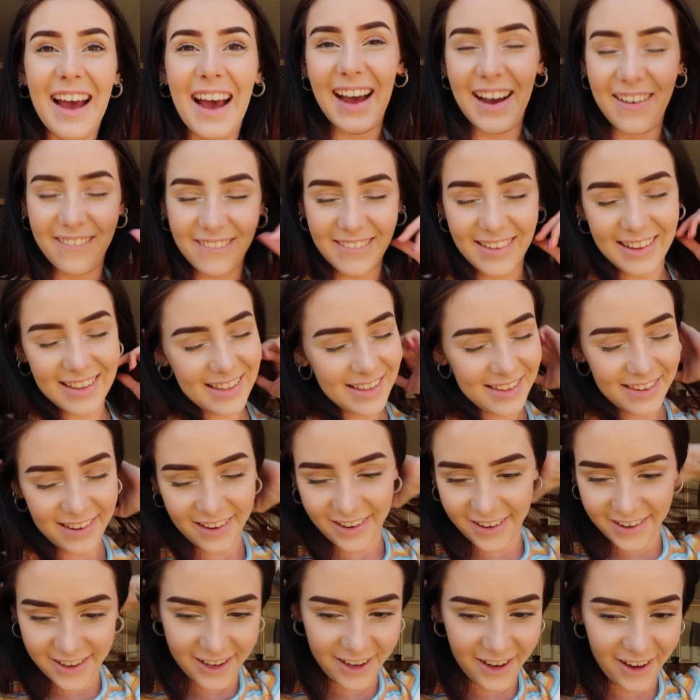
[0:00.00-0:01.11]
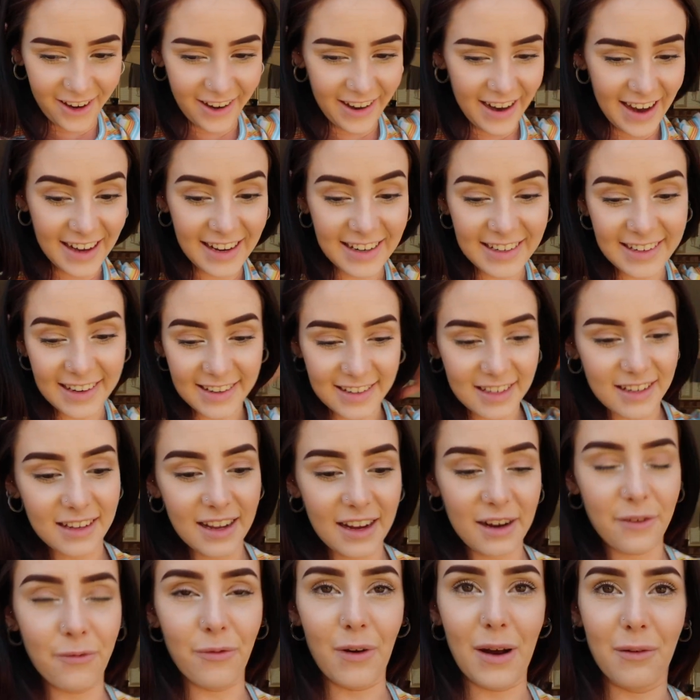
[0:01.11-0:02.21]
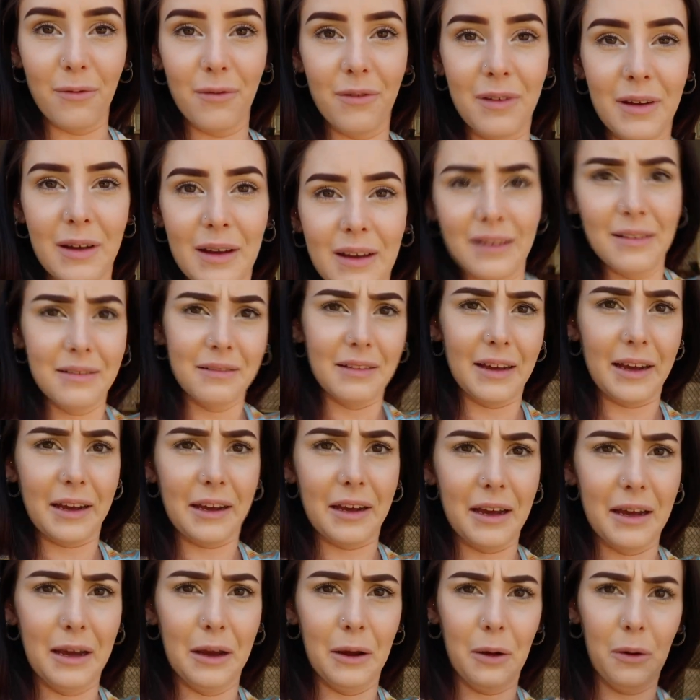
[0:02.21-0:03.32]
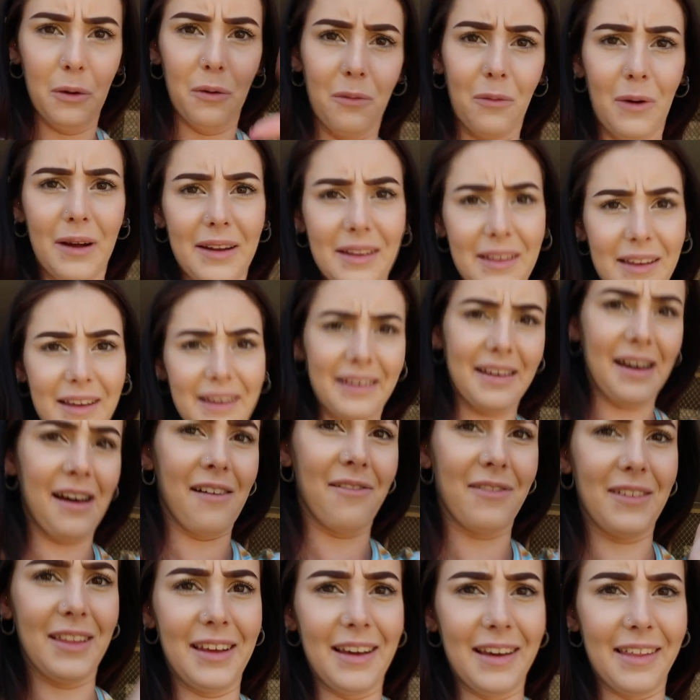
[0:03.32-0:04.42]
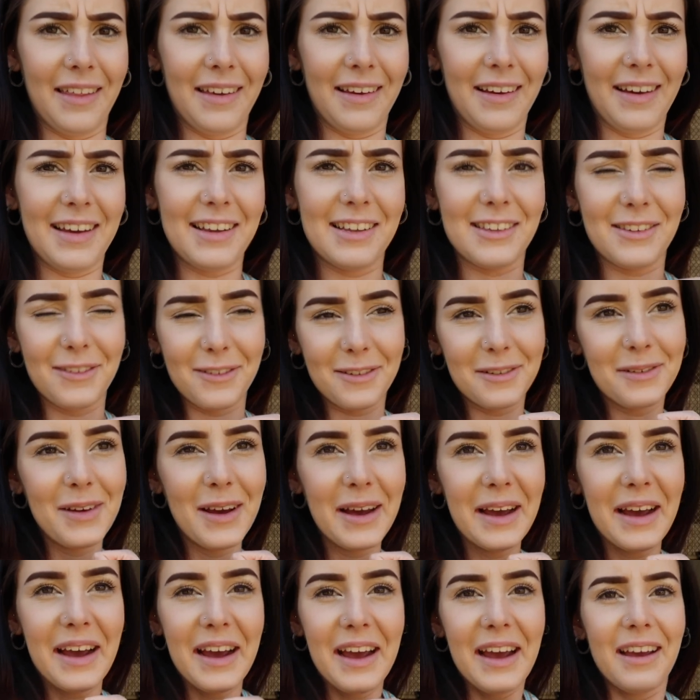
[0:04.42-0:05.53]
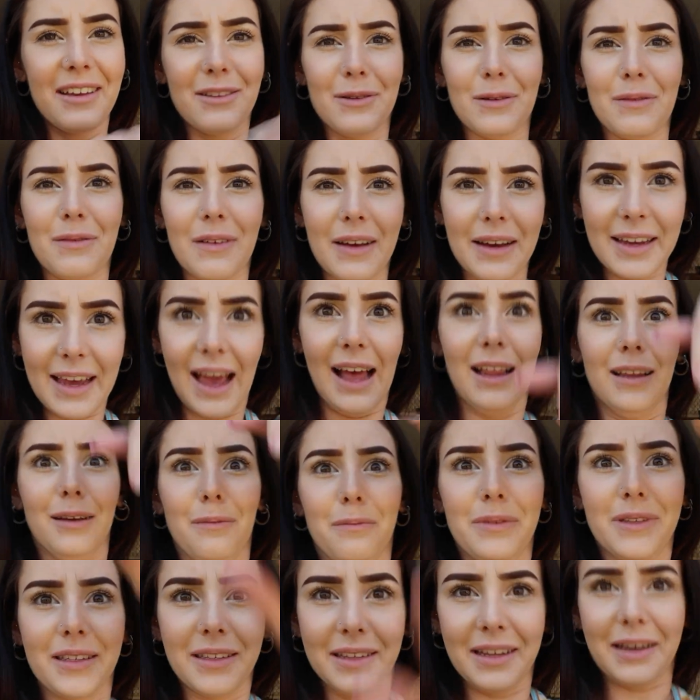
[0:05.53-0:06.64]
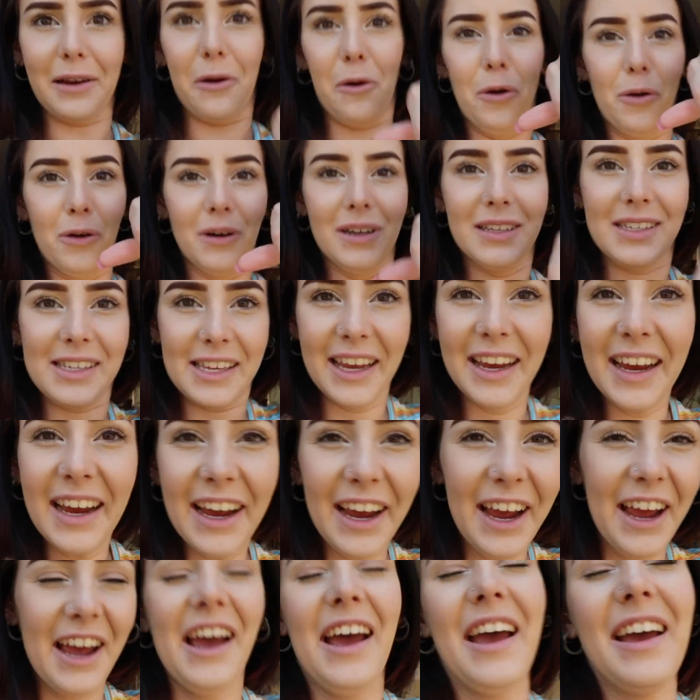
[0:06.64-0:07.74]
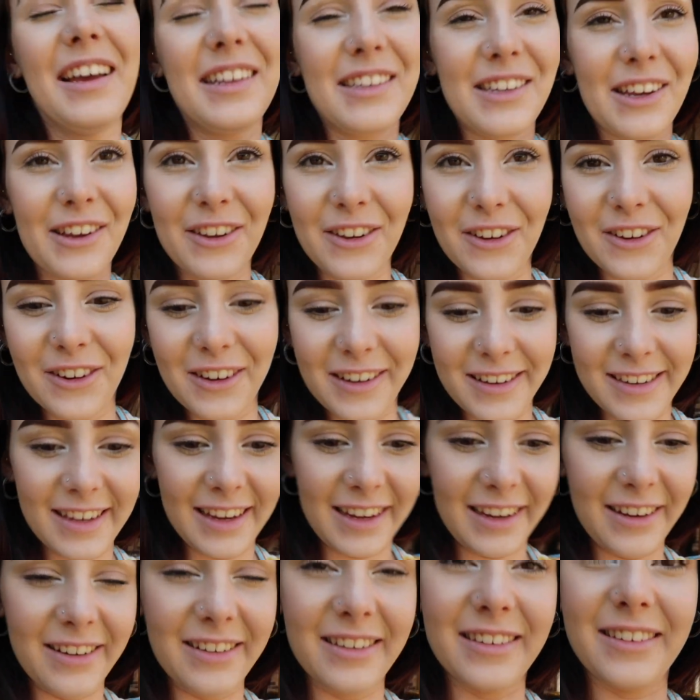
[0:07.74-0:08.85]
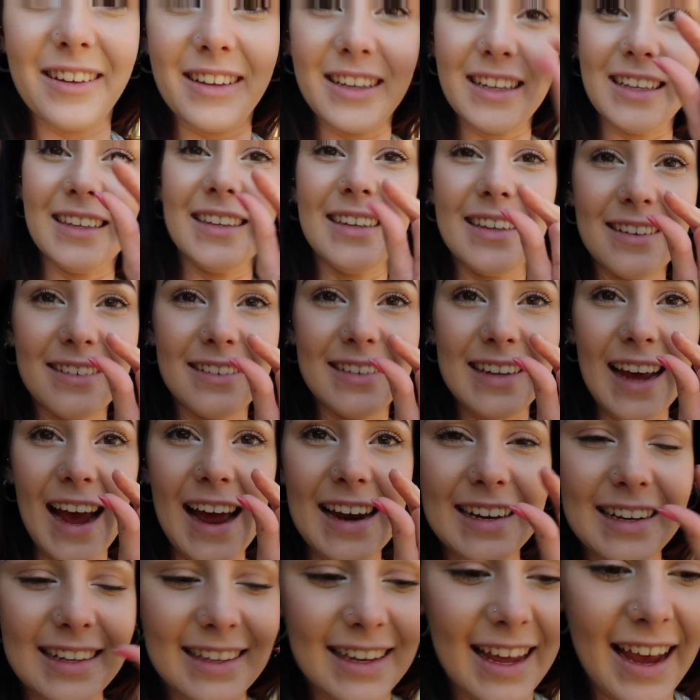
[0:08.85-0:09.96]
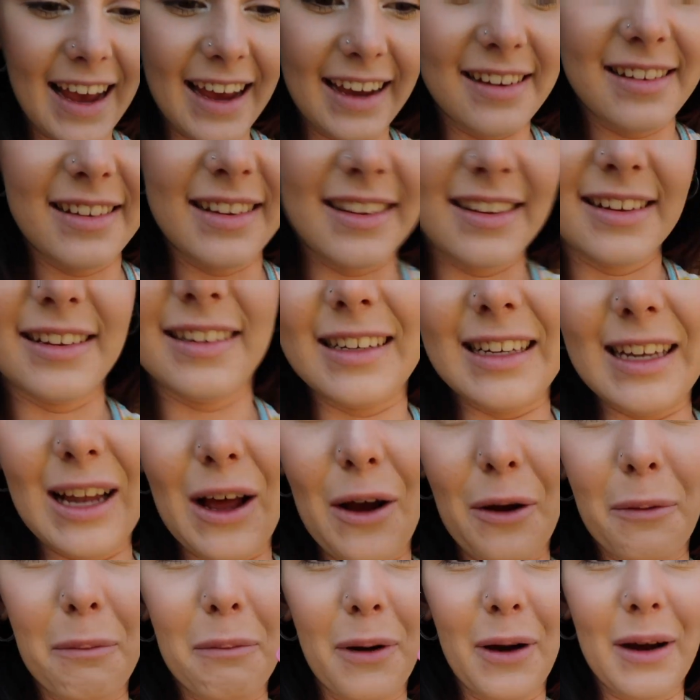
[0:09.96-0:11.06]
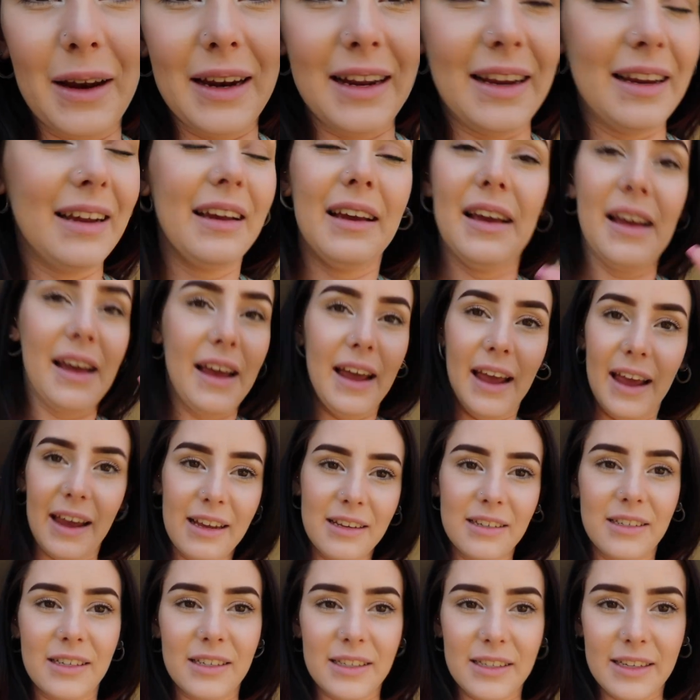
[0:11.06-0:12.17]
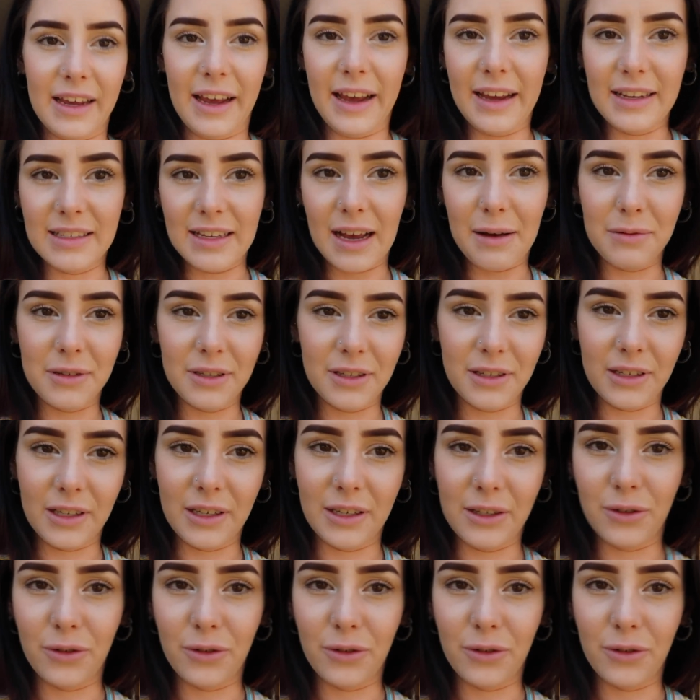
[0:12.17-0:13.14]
It's so cute. And he doesn't like run like one leg after the other. He sort of like gallops like a horse. It's the cutest thing because he's got the little tiny legs and his long body. He's absolutely